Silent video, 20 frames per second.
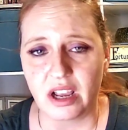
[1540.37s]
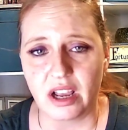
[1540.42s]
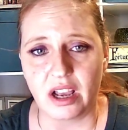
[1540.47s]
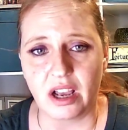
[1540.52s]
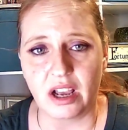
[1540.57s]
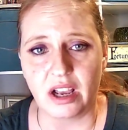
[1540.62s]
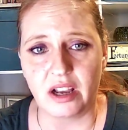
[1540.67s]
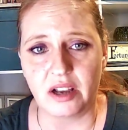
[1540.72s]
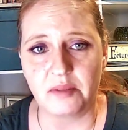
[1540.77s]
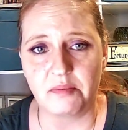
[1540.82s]

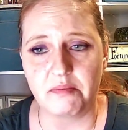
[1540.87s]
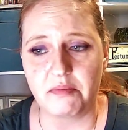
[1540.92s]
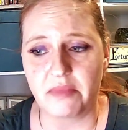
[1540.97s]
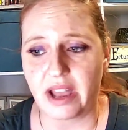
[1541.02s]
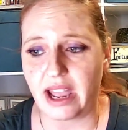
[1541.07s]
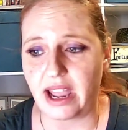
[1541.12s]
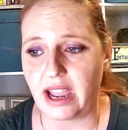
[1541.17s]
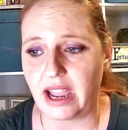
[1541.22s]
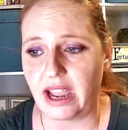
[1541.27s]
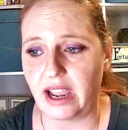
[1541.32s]
Um,
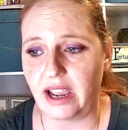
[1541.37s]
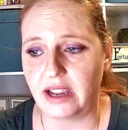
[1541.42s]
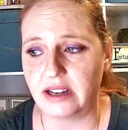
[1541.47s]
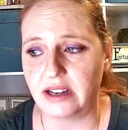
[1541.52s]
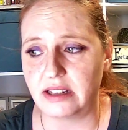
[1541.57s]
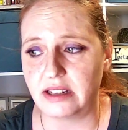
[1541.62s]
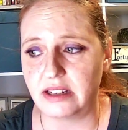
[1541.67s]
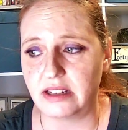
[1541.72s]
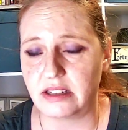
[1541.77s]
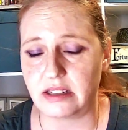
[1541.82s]

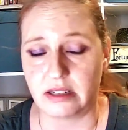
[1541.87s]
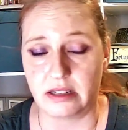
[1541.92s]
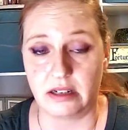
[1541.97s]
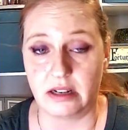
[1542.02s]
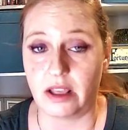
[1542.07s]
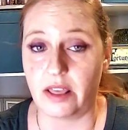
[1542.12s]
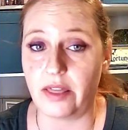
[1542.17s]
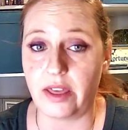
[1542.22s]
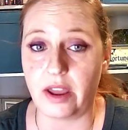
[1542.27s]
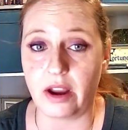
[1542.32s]
and
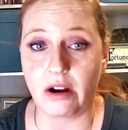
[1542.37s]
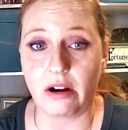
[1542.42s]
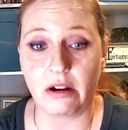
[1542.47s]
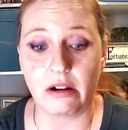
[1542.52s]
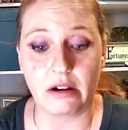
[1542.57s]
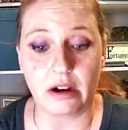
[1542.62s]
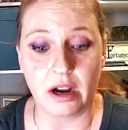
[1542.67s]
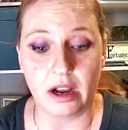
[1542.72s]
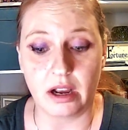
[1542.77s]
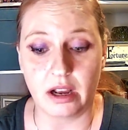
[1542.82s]

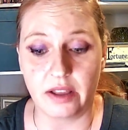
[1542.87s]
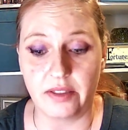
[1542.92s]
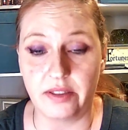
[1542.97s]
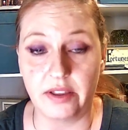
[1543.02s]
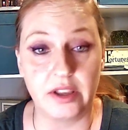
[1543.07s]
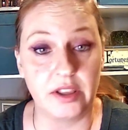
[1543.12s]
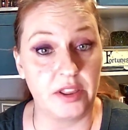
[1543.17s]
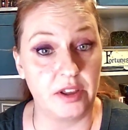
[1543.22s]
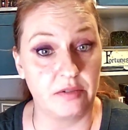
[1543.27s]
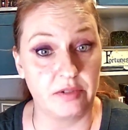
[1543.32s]
there, uh,
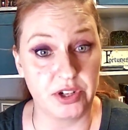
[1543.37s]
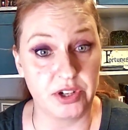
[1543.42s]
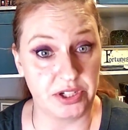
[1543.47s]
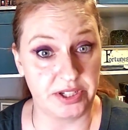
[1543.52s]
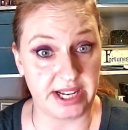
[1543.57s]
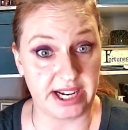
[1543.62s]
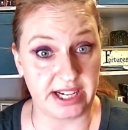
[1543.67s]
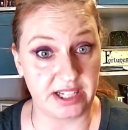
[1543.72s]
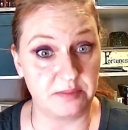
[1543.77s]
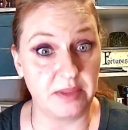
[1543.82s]
the, the original
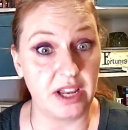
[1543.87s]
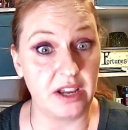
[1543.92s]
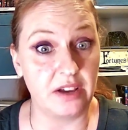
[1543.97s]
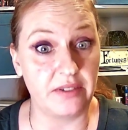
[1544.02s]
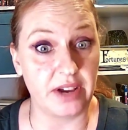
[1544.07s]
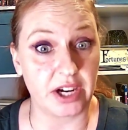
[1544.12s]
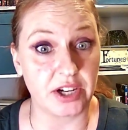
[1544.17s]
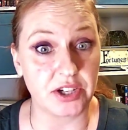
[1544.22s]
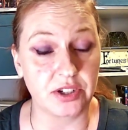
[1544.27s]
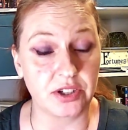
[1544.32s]
text may
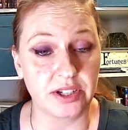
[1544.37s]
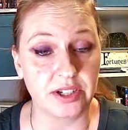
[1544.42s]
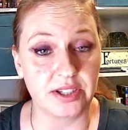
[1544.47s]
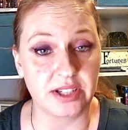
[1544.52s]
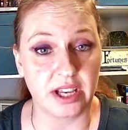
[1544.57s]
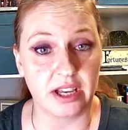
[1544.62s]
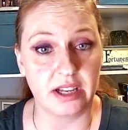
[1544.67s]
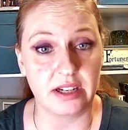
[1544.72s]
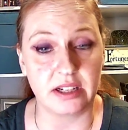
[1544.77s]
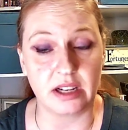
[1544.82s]
have actually
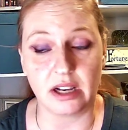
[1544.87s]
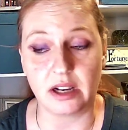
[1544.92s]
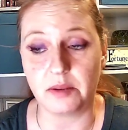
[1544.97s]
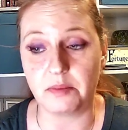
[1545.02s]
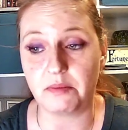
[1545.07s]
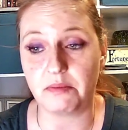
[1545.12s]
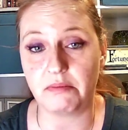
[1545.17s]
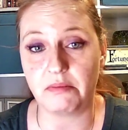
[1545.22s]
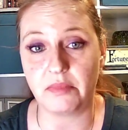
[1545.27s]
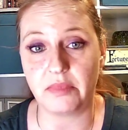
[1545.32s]
said
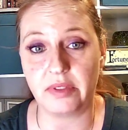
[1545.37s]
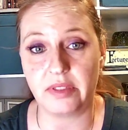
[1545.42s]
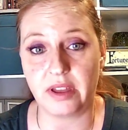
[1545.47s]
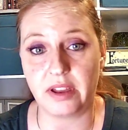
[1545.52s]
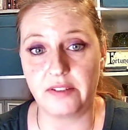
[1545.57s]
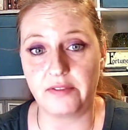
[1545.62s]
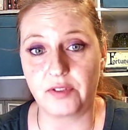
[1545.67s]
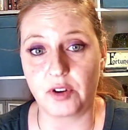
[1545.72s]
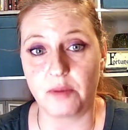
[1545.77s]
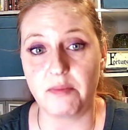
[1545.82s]
um,
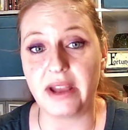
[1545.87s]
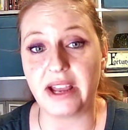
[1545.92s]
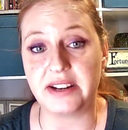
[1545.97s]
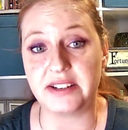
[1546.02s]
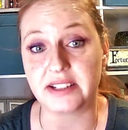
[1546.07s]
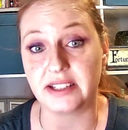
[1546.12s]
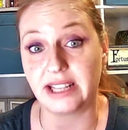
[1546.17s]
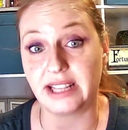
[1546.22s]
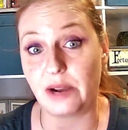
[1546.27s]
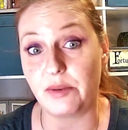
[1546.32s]
that for a
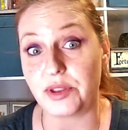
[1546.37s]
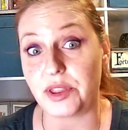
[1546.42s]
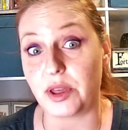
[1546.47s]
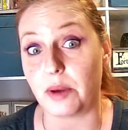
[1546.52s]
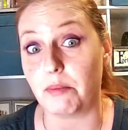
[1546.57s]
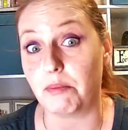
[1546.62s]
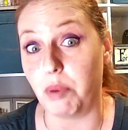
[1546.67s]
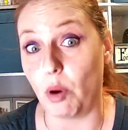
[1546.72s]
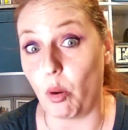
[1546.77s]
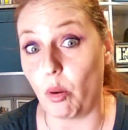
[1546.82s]
man to lay with a
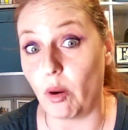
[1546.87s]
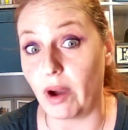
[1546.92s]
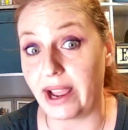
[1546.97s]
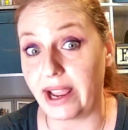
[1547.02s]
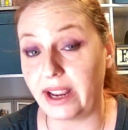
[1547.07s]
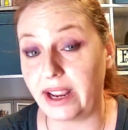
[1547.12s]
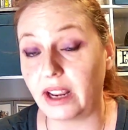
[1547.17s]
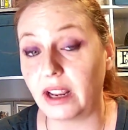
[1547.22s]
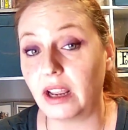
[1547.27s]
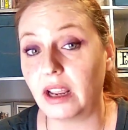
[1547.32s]

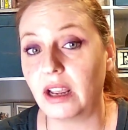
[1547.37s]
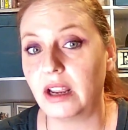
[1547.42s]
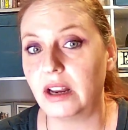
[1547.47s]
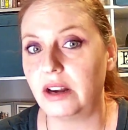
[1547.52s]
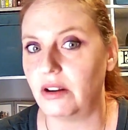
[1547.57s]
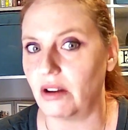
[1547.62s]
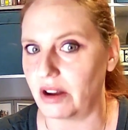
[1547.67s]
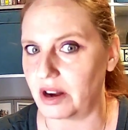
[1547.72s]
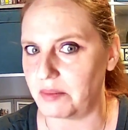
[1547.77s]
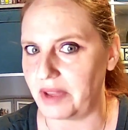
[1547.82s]
boy,
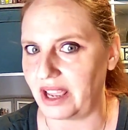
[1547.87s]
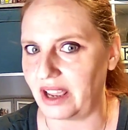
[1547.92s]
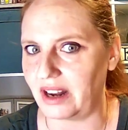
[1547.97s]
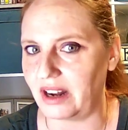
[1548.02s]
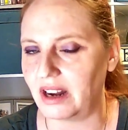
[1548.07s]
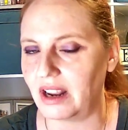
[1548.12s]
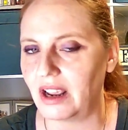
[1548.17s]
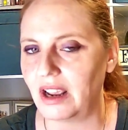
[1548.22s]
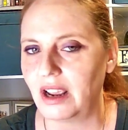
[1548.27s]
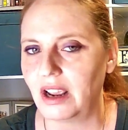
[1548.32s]
not a
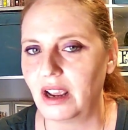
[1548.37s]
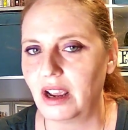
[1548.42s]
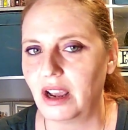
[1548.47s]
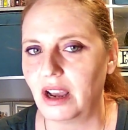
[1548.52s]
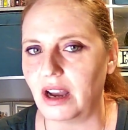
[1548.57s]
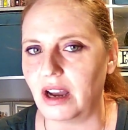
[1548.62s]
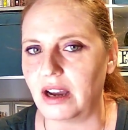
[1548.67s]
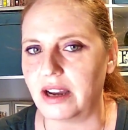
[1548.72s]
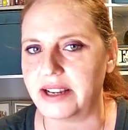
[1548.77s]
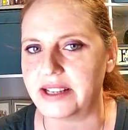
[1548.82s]
man,
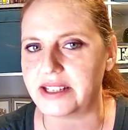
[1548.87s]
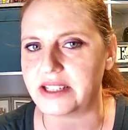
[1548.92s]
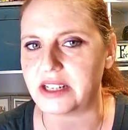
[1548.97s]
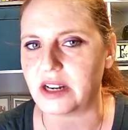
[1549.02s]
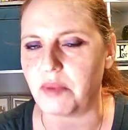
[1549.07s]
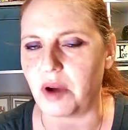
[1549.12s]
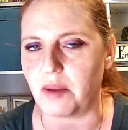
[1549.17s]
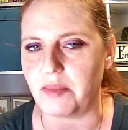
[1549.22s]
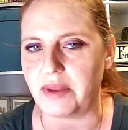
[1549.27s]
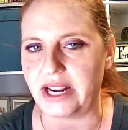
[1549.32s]
uh, is an
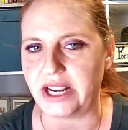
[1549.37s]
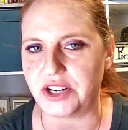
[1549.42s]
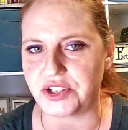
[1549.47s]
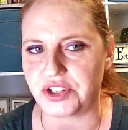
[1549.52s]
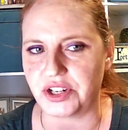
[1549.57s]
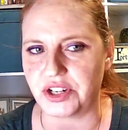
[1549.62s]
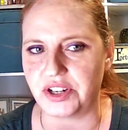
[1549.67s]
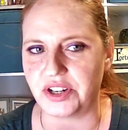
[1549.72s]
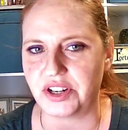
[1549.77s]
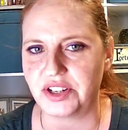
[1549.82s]

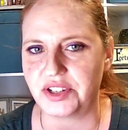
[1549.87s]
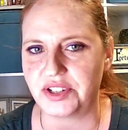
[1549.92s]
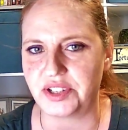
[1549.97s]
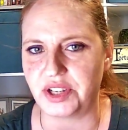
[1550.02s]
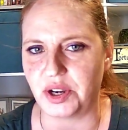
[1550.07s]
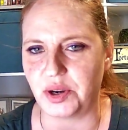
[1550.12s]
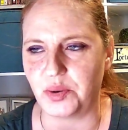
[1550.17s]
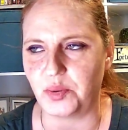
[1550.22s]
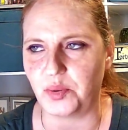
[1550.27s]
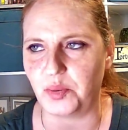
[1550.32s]
abomination.
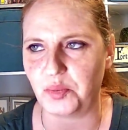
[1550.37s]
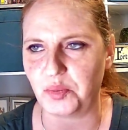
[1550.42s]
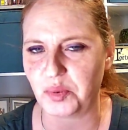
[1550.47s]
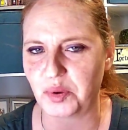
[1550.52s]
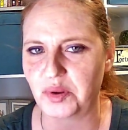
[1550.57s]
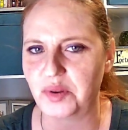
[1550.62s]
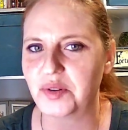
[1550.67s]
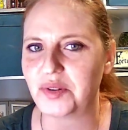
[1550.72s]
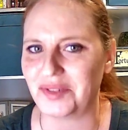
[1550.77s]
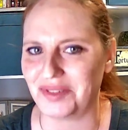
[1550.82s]
So
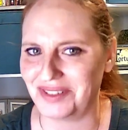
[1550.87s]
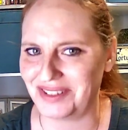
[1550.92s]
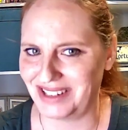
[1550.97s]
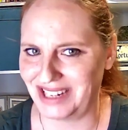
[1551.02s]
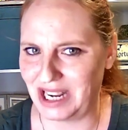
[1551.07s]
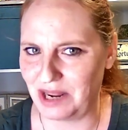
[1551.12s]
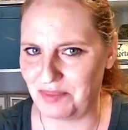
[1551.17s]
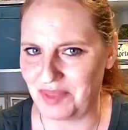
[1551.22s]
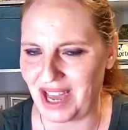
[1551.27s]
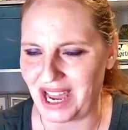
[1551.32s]

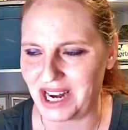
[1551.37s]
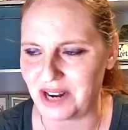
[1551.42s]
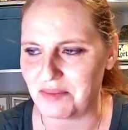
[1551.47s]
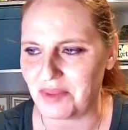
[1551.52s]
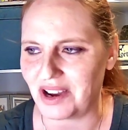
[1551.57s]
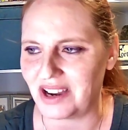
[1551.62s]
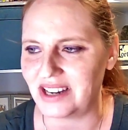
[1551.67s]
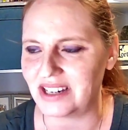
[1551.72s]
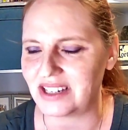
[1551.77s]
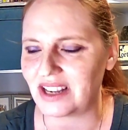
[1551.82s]
keep that in
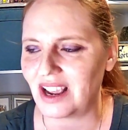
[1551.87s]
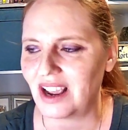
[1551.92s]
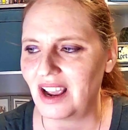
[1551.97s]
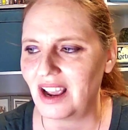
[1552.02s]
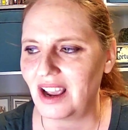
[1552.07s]
mind.